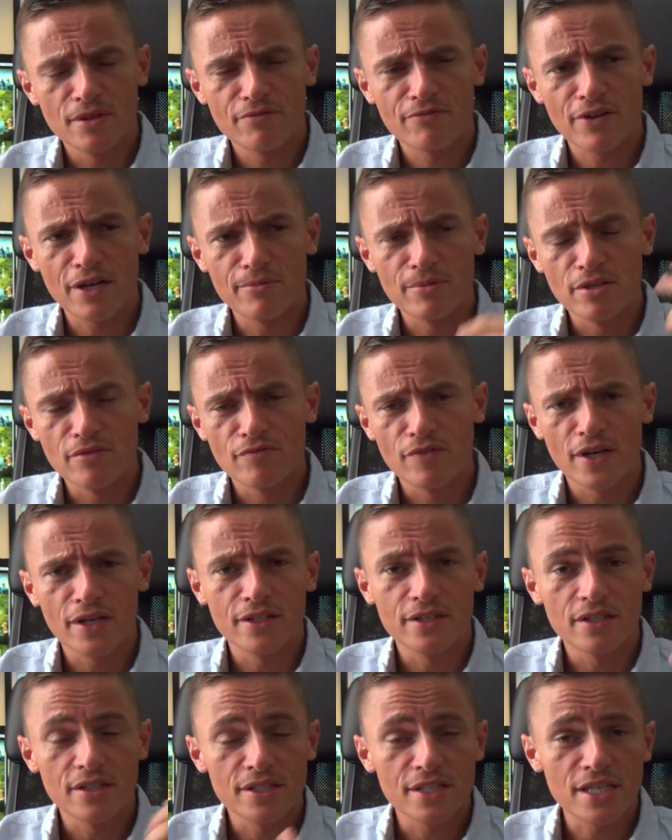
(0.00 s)
a family
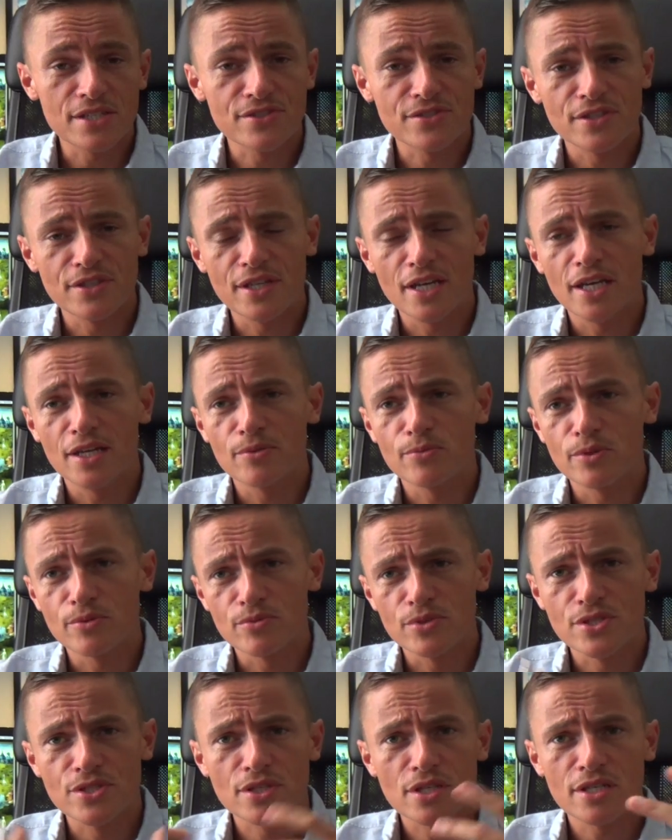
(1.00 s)
event yesterday, and we
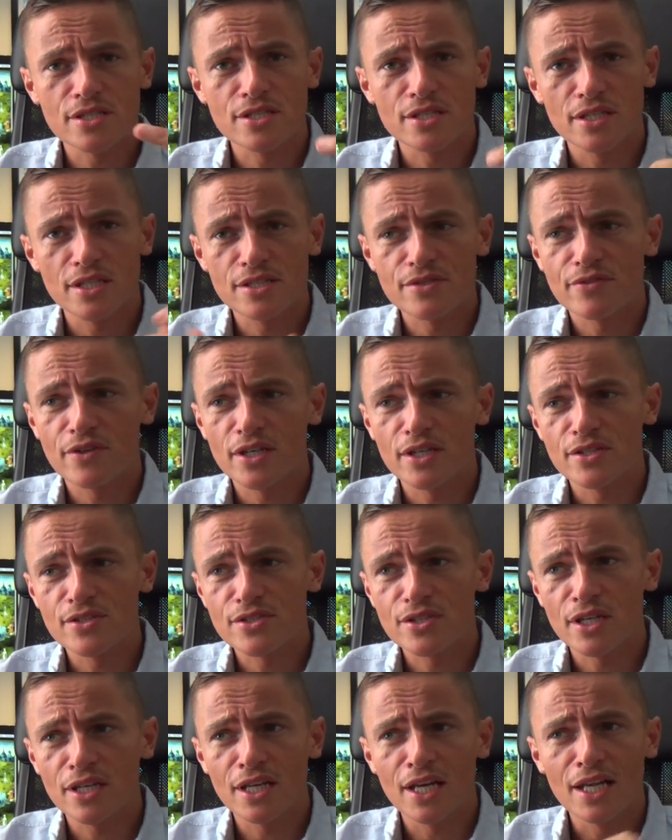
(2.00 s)
were discussing Las
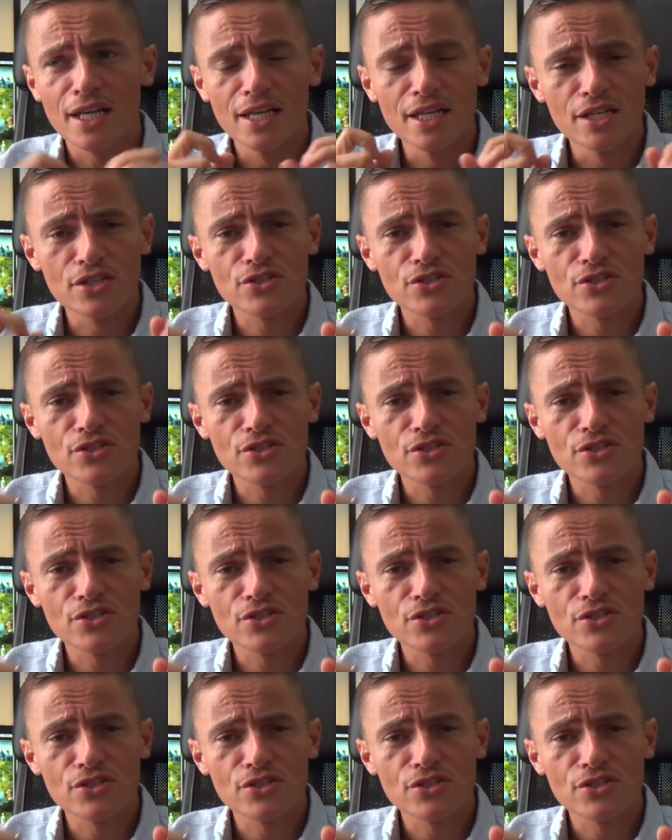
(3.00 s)
Vegas, and I